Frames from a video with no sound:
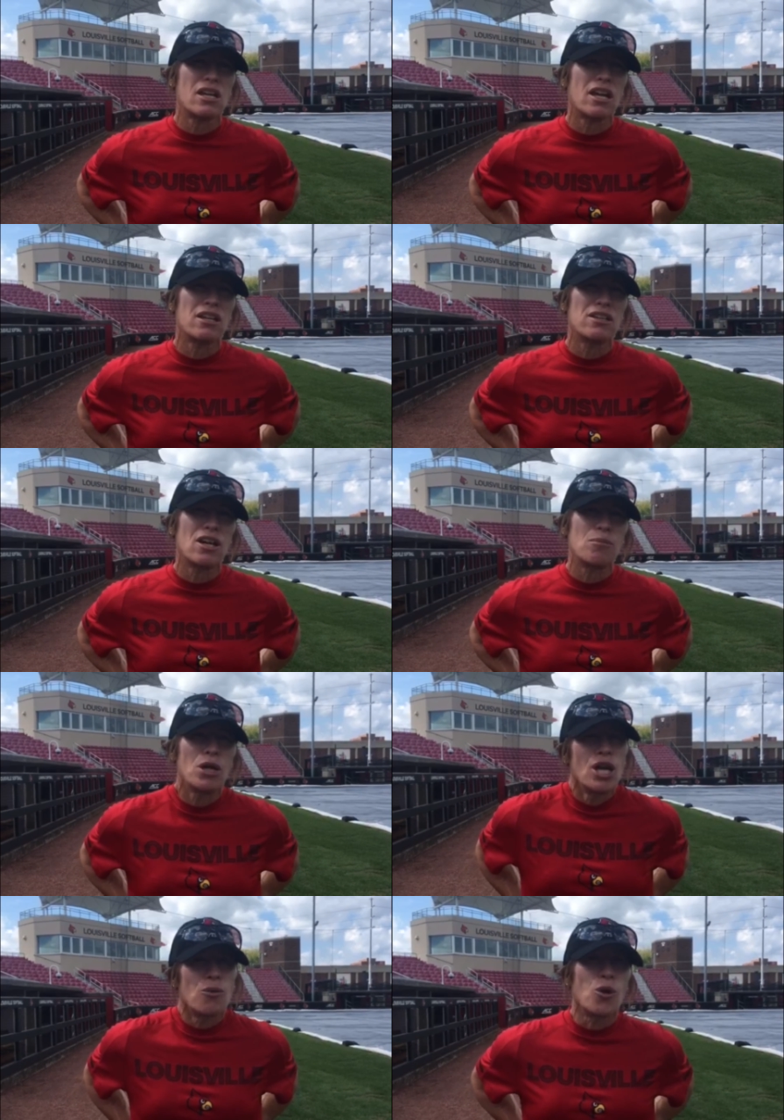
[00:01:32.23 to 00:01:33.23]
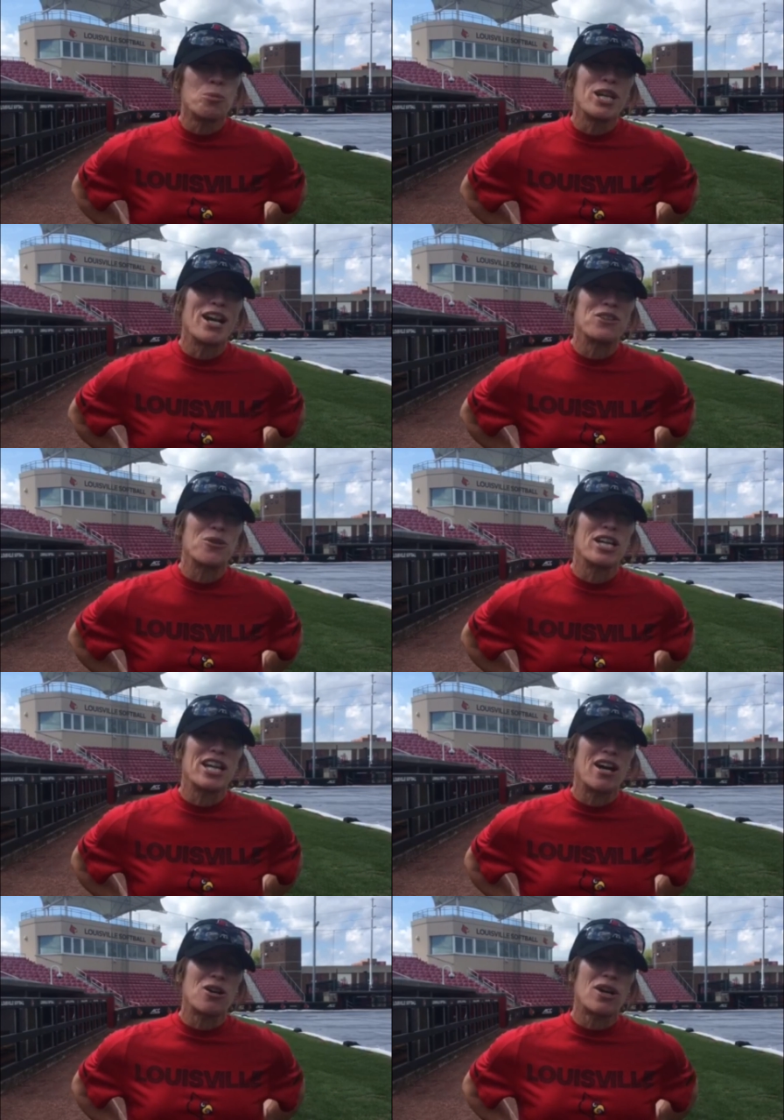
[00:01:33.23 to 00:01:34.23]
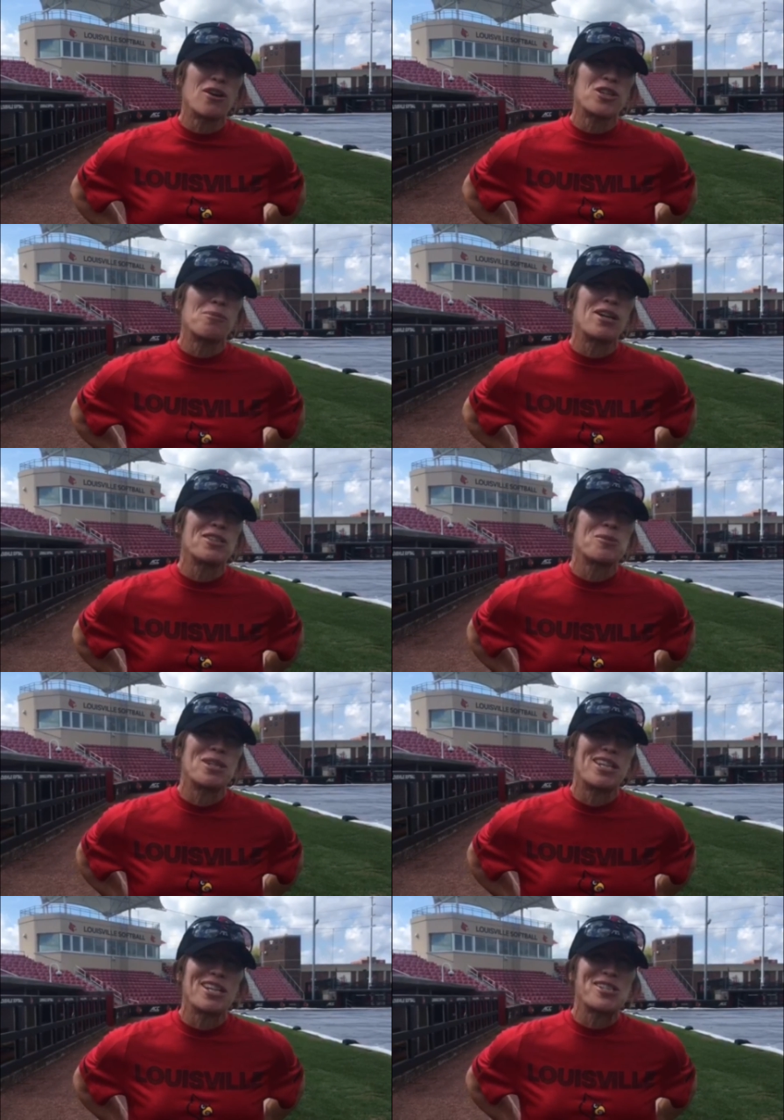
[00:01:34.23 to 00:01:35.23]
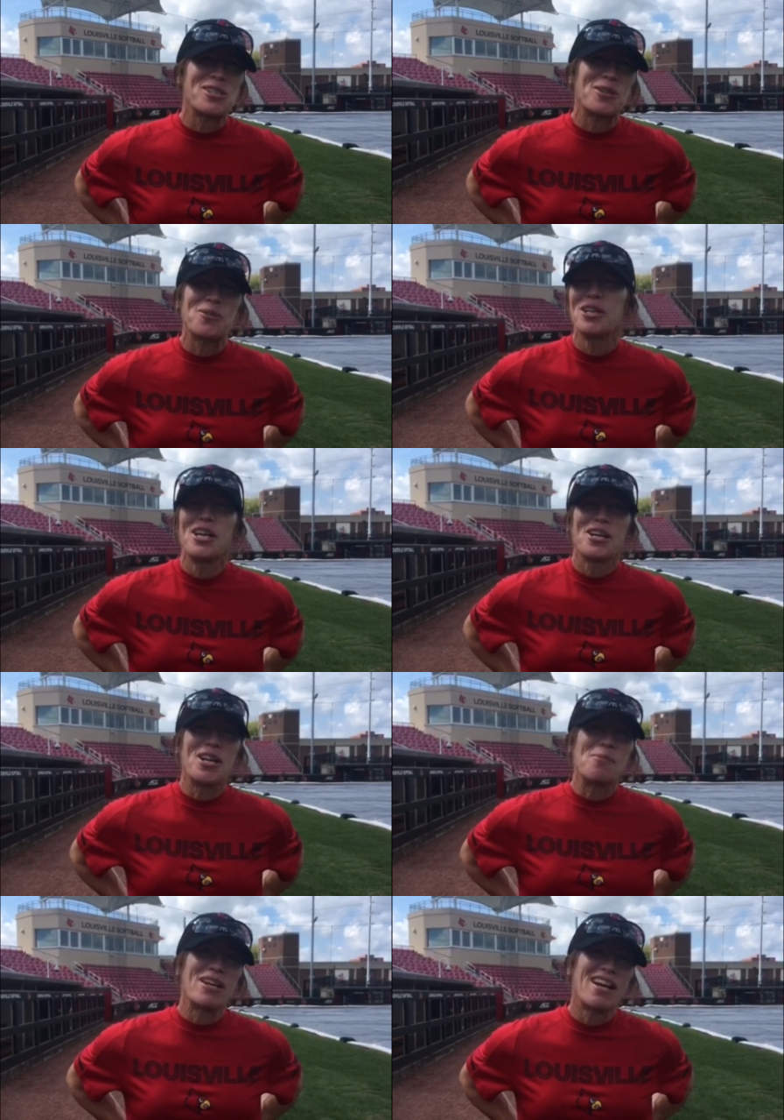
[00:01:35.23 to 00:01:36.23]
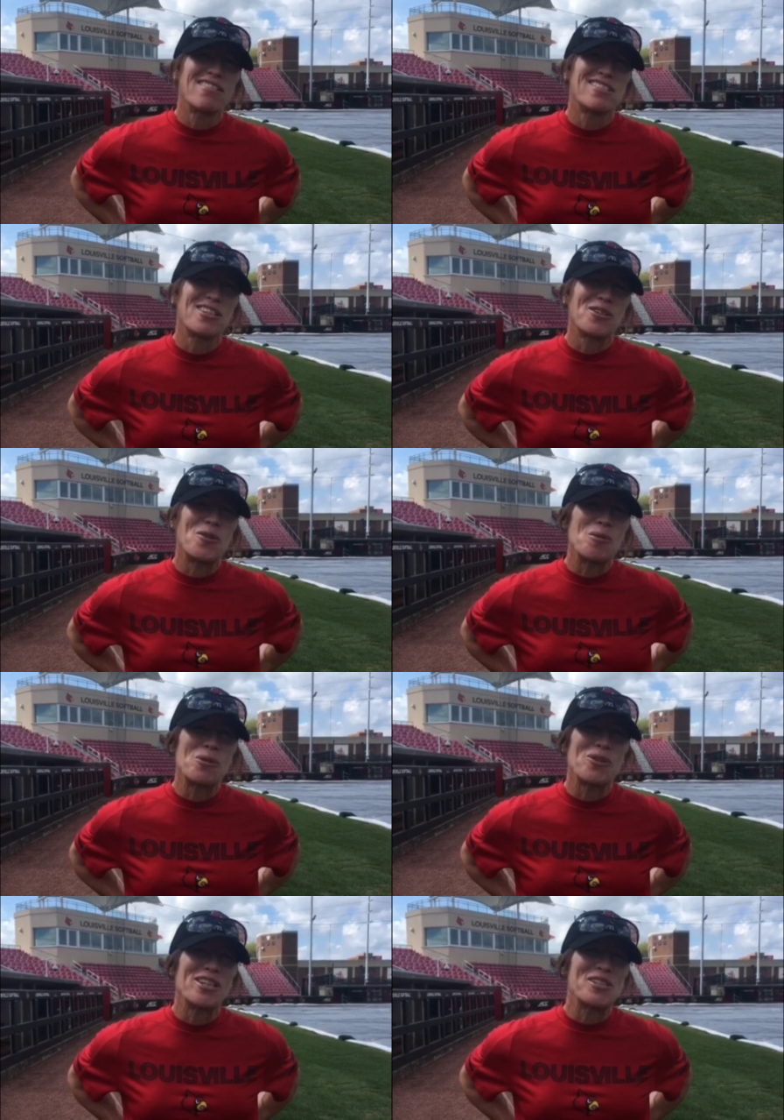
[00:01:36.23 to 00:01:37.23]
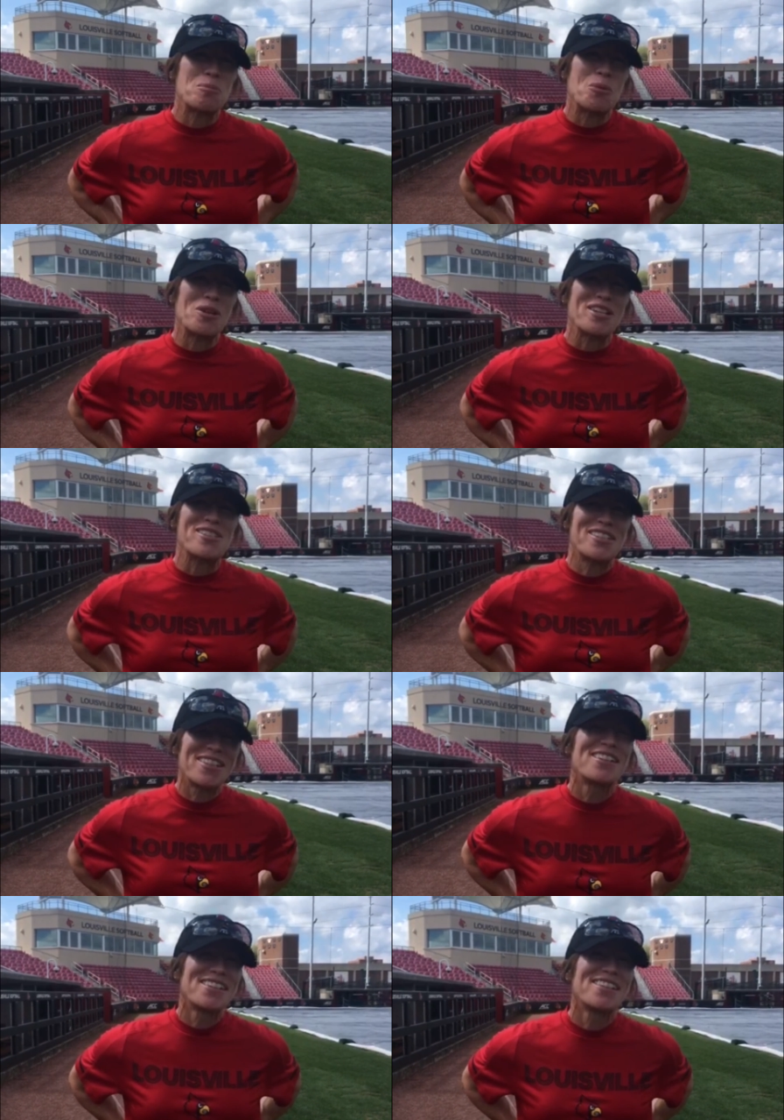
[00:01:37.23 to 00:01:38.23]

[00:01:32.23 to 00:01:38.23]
And we're hoping to have a great crowd come out this weekend. So come on out to Ulmer and support us.